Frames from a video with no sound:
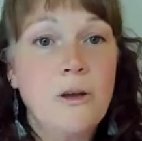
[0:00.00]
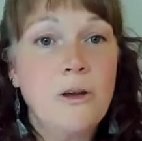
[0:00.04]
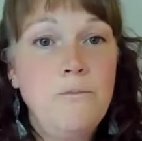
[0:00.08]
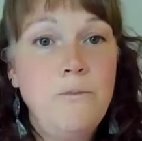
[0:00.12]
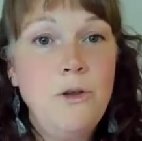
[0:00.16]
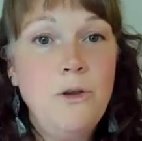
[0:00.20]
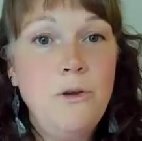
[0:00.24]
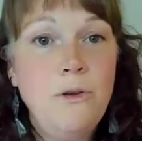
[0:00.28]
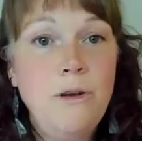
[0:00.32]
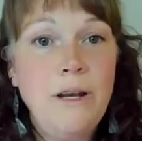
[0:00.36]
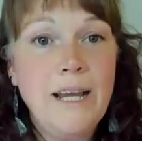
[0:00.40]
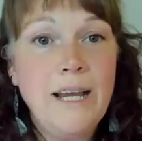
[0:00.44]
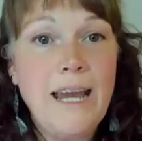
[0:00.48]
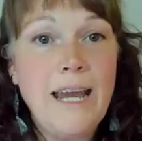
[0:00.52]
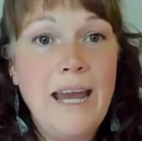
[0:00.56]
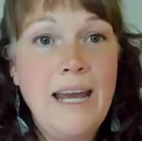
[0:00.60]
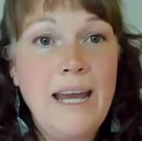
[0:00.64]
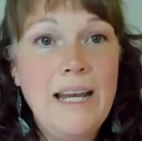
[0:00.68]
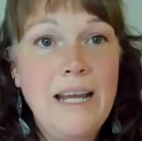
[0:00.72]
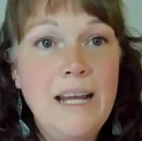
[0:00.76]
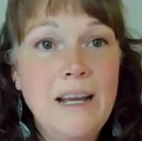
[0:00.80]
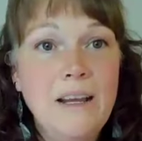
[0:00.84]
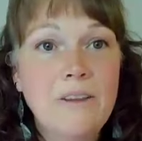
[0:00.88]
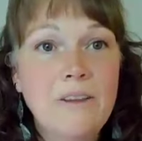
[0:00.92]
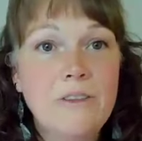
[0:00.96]
are
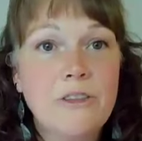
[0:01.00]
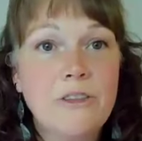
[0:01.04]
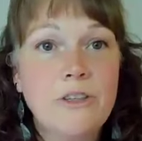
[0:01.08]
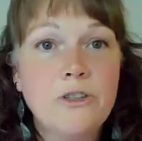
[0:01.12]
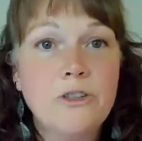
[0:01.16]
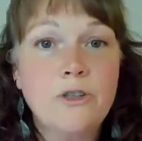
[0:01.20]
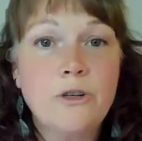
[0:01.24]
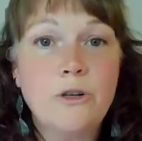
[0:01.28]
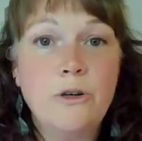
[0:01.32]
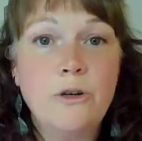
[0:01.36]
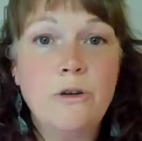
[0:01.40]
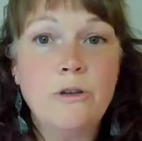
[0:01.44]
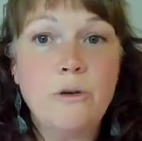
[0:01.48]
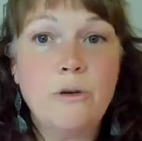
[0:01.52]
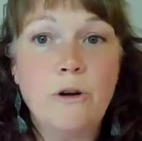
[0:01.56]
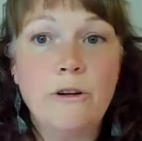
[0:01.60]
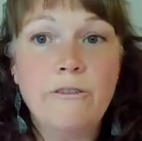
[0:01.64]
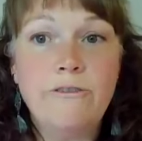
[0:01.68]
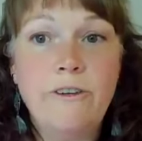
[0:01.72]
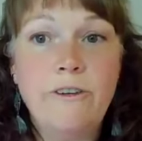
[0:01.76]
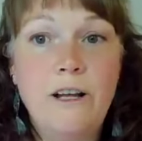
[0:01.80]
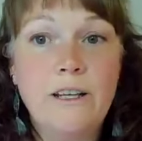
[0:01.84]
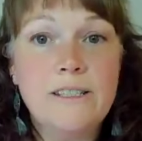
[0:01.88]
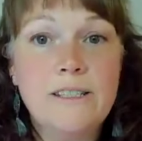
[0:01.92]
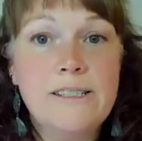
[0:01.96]
communicating the truth
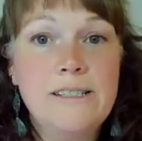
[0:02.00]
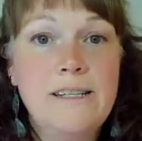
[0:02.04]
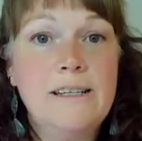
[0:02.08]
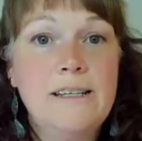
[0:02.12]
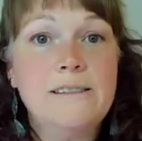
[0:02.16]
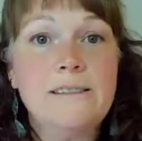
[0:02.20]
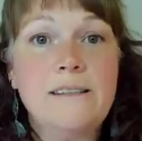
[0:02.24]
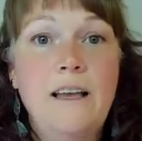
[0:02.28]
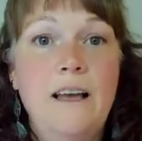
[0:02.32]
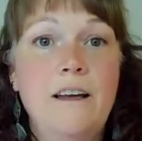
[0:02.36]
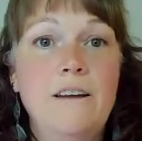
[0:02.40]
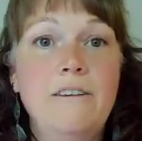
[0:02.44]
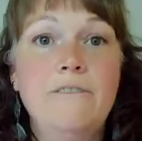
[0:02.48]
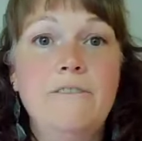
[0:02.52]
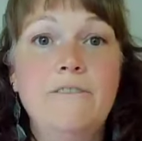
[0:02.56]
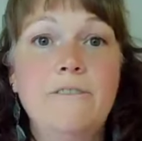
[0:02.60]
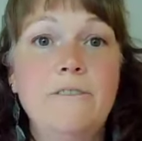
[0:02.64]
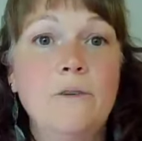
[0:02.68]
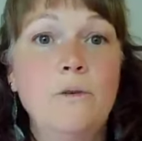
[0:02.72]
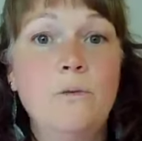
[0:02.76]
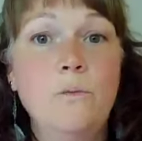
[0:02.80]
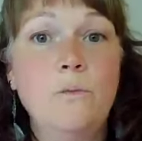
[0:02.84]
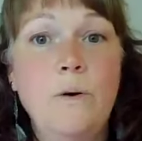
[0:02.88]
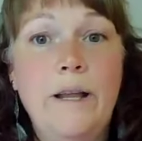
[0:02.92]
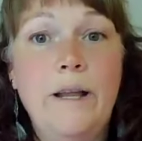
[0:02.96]
or falseness
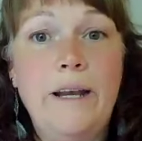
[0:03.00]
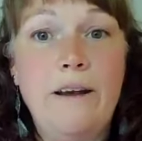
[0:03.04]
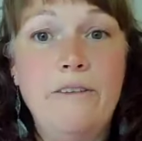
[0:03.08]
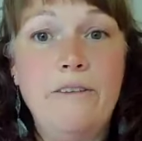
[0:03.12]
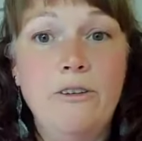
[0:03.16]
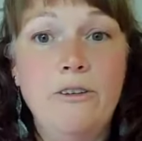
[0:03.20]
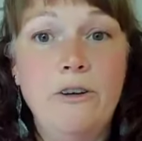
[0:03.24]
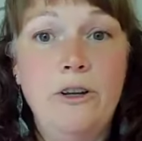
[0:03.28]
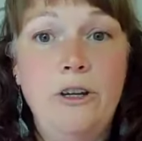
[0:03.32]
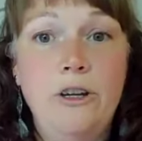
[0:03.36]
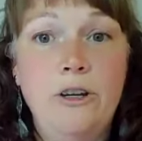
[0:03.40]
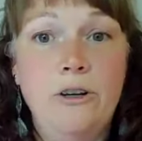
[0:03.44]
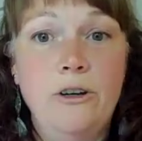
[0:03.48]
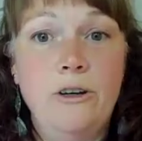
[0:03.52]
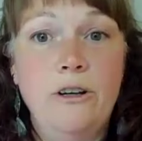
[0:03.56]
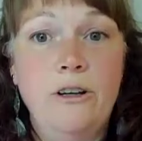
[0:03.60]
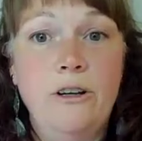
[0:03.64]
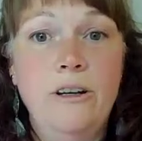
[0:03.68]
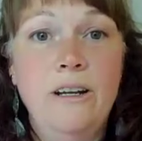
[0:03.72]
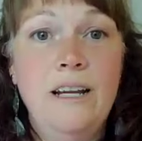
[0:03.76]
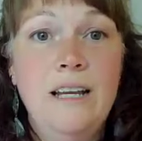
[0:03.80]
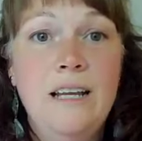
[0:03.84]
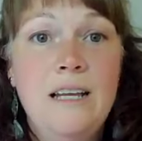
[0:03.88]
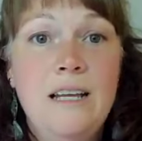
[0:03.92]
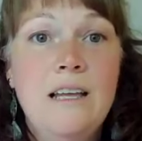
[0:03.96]
of whatever
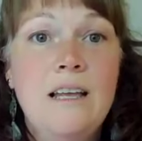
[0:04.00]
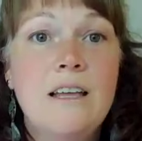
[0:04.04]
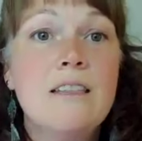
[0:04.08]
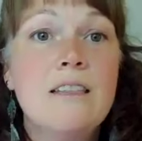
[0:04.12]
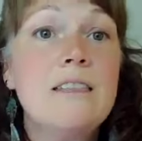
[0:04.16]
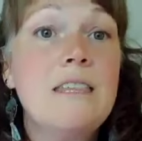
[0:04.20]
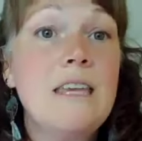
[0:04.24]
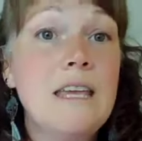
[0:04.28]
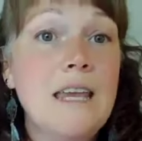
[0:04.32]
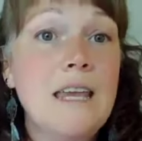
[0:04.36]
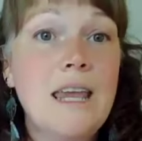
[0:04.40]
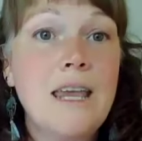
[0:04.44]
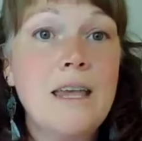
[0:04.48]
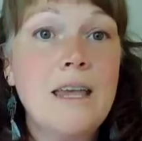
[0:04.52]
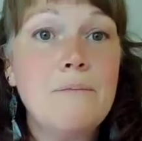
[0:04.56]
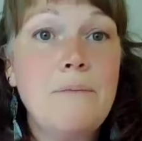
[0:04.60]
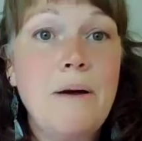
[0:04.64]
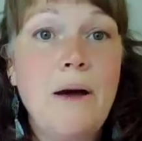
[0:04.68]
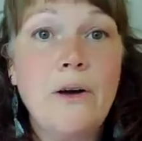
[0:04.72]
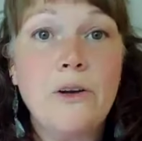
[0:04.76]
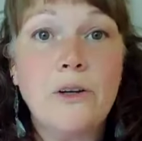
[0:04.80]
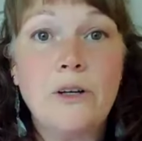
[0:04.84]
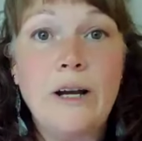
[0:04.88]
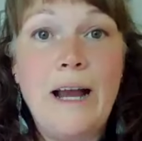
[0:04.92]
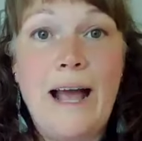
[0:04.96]
you're
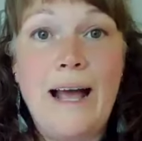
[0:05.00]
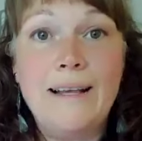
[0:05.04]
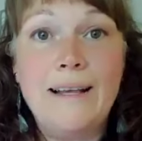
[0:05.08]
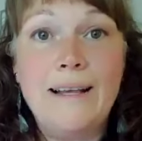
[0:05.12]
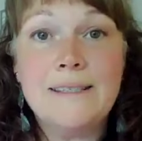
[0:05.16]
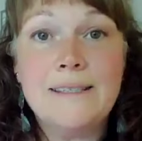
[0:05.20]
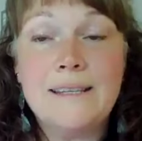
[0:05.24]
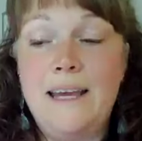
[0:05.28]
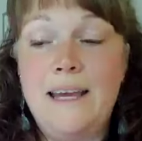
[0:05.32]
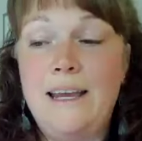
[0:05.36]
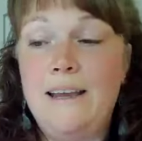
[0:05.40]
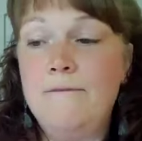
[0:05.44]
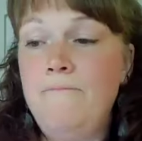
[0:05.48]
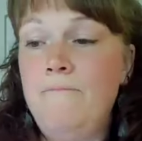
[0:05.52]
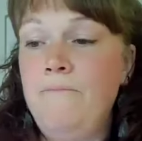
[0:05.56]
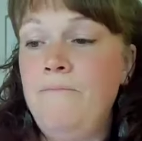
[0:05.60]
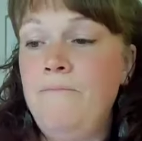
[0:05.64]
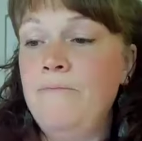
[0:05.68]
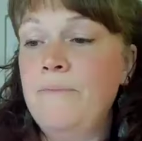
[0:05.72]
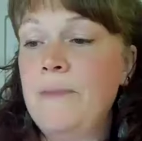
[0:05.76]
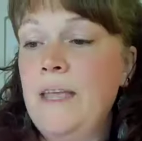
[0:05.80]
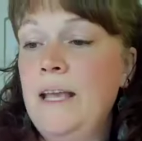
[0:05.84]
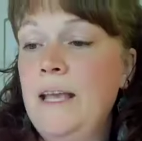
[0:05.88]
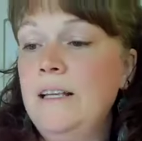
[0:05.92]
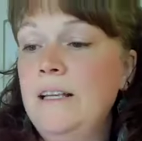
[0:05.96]
thinking about or asking.
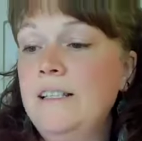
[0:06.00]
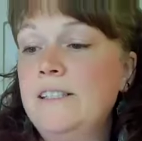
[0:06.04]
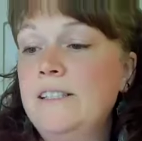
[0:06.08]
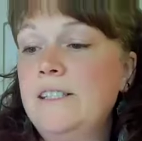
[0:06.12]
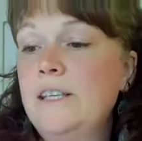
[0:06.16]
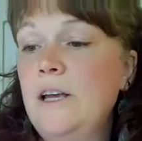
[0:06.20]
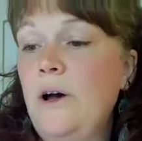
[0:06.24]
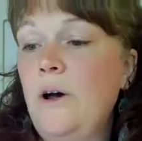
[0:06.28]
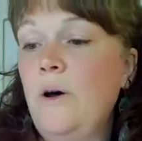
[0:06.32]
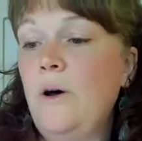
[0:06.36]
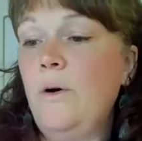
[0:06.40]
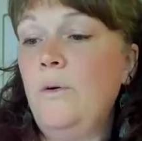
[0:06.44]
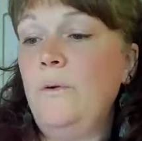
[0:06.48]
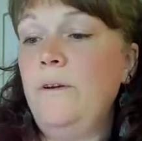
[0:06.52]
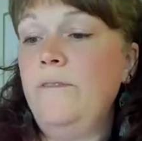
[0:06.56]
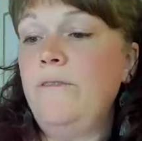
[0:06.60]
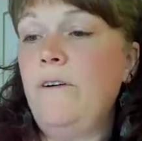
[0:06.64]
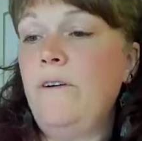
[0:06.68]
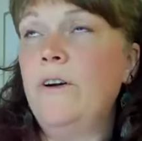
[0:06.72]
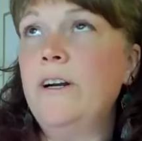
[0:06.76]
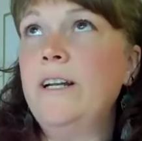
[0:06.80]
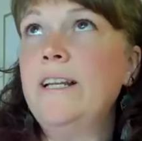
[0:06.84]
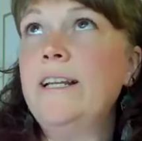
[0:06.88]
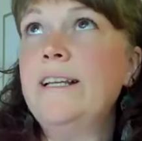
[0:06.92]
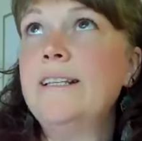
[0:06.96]
So
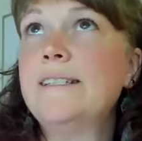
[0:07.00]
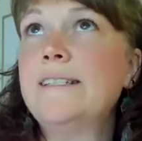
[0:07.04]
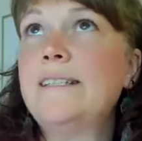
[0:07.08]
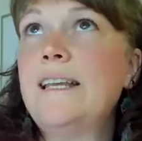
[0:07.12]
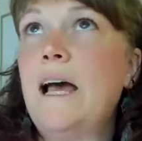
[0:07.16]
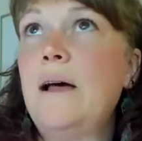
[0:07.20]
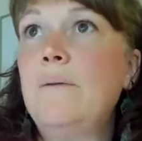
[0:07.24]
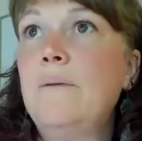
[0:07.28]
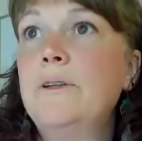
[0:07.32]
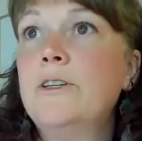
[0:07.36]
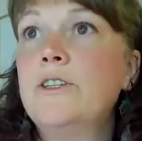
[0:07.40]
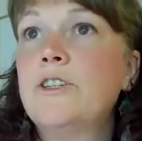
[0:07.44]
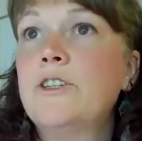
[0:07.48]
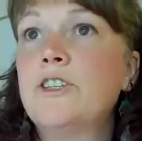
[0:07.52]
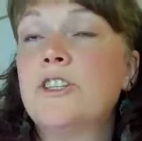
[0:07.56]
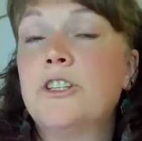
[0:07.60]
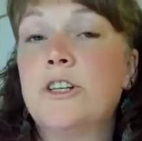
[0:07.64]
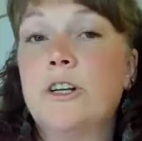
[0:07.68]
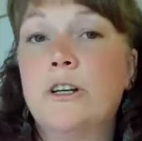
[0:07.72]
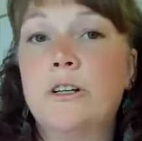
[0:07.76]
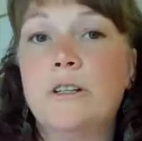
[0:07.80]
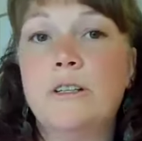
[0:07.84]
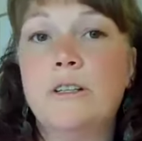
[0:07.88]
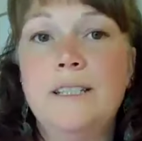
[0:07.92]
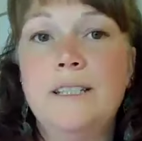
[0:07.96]
we've already
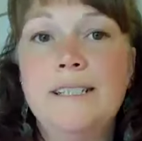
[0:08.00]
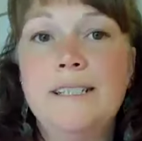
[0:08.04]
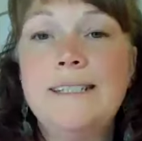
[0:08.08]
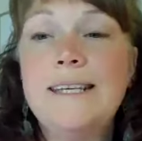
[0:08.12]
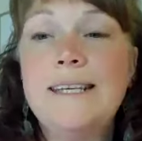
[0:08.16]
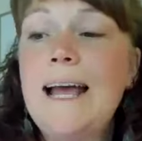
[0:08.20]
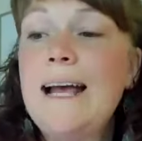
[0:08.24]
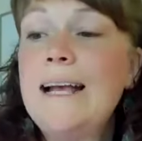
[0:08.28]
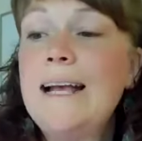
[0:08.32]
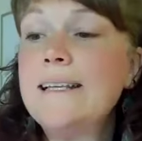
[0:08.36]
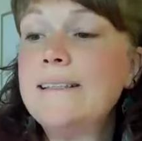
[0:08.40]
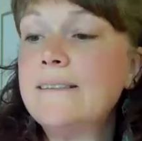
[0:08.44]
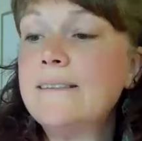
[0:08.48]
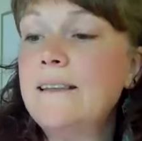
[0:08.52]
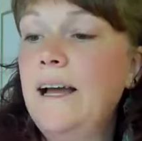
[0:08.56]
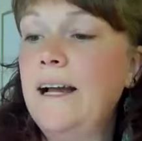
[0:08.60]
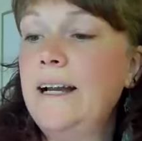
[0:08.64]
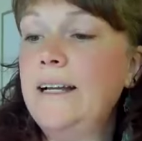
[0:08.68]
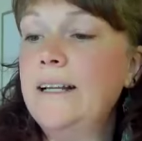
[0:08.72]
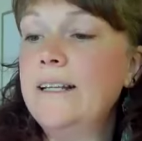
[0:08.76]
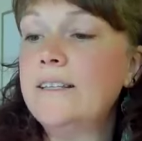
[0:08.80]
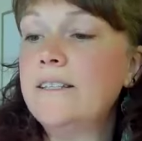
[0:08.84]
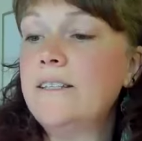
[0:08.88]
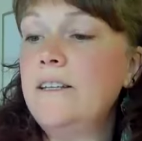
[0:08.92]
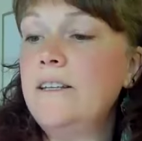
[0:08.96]
established circle is yes,
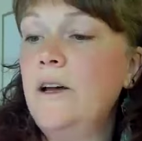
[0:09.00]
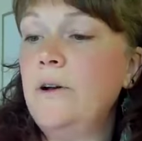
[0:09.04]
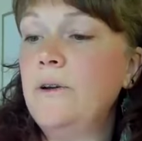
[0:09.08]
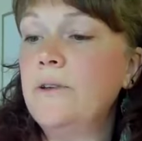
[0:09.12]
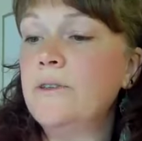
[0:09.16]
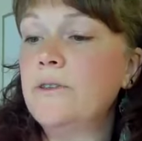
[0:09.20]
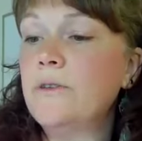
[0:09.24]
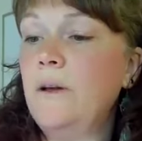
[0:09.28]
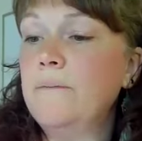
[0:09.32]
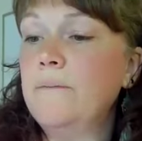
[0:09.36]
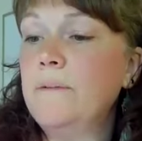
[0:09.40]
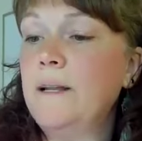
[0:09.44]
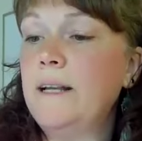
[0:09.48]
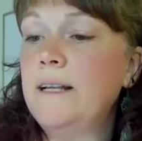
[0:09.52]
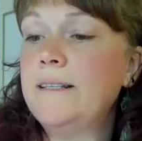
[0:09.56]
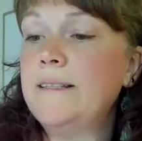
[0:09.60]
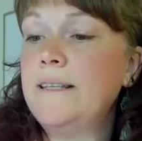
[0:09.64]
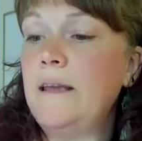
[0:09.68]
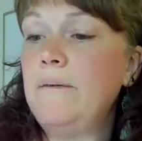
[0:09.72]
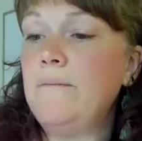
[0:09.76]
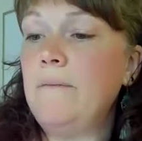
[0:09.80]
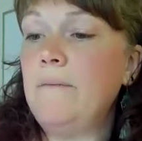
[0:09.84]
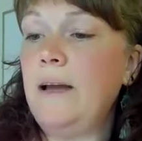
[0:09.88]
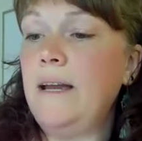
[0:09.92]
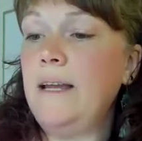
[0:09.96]
line is no. So I'm going
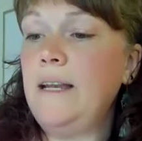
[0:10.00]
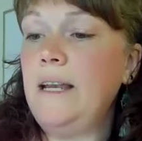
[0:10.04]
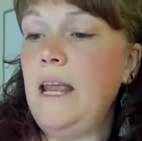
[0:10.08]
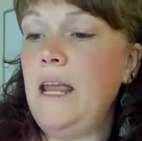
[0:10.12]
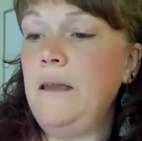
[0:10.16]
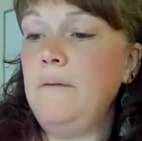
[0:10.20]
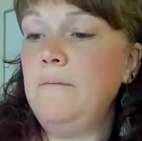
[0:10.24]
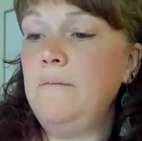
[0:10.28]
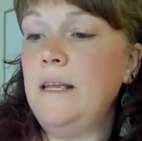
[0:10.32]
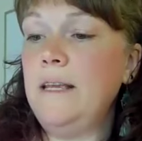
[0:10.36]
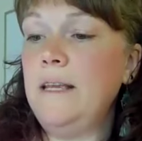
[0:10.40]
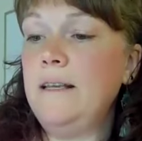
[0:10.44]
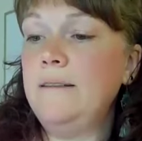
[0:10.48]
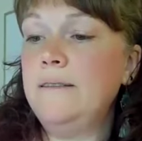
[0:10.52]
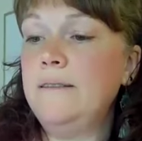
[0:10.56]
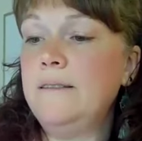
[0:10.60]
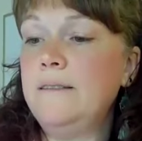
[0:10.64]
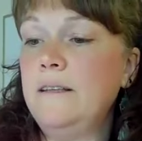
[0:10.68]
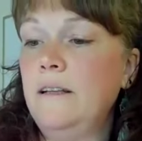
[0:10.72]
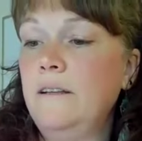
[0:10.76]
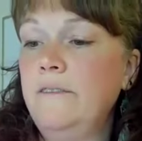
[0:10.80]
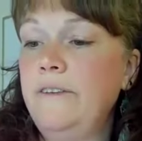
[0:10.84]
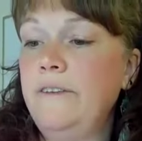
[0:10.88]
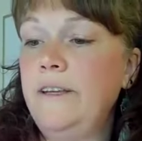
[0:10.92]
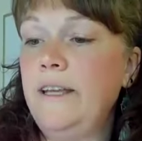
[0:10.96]
to say, my name
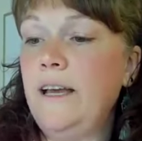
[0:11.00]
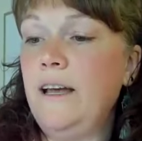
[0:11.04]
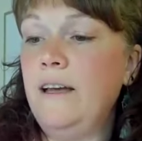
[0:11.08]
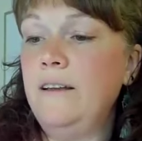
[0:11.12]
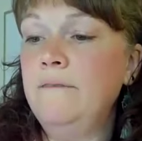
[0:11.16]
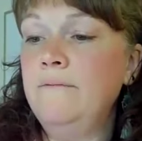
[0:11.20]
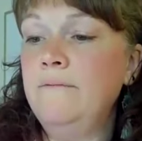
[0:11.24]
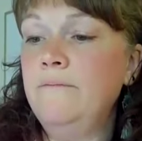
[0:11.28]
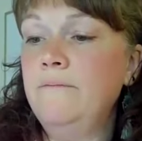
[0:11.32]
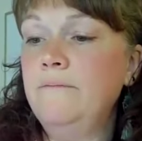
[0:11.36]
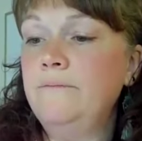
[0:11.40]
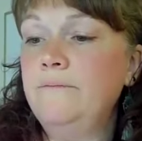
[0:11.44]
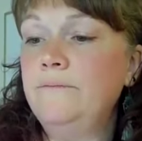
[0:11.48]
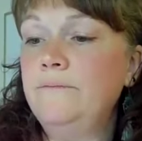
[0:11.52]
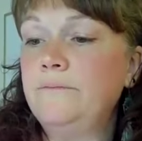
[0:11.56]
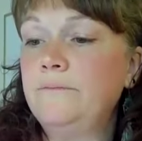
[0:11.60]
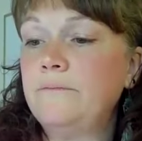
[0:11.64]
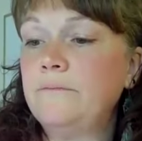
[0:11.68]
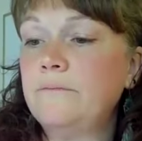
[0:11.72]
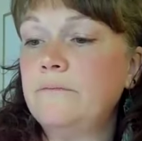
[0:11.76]
is Sylvia.